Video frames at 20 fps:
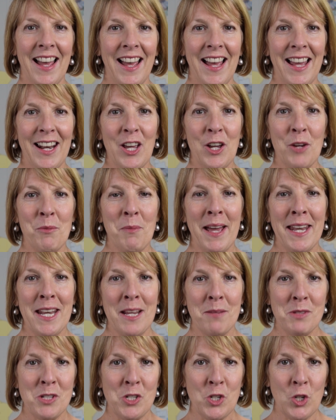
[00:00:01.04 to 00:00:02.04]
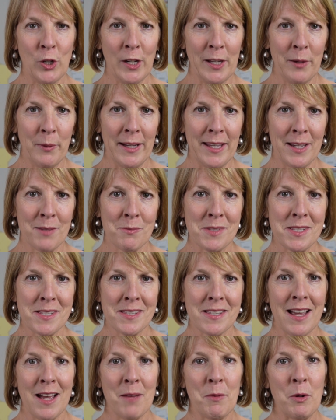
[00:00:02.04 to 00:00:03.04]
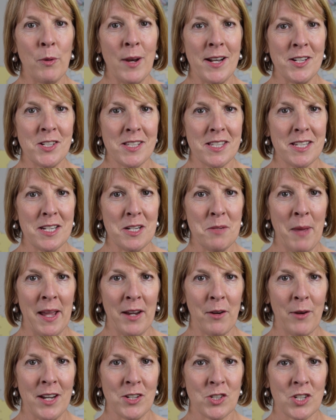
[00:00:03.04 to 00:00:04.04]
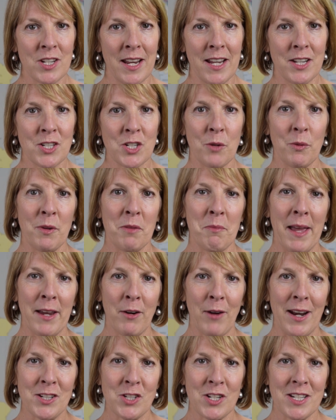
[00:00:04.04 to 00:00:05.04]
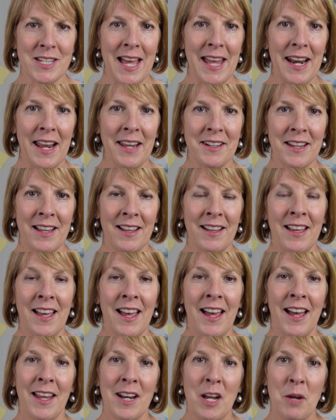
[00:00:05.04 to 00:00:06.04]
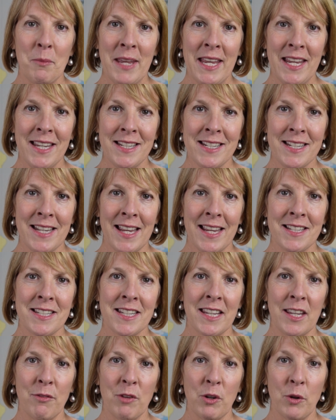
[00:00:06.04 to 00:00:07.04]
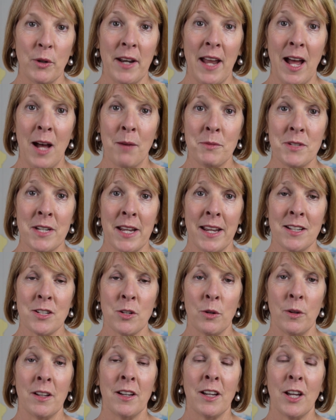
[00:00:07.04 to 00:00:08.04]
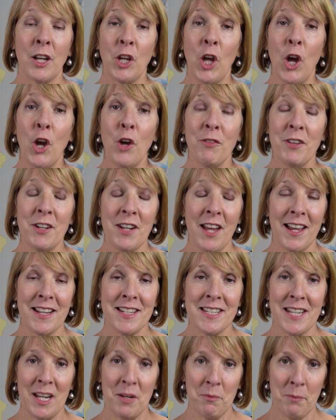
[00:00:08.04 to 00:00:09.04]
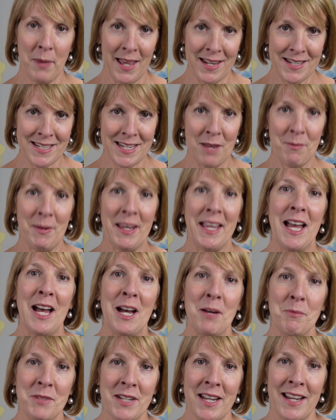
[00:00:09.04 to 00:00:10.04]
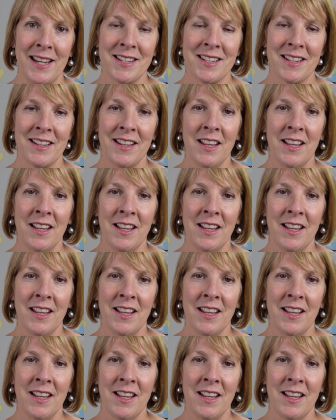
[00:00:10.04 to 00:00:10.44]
Hello, my name's Julie Williams. I'm a registered migration agent with Migration Downunder, and I'm here today to give you an update, or the COVID-19 pandemic update.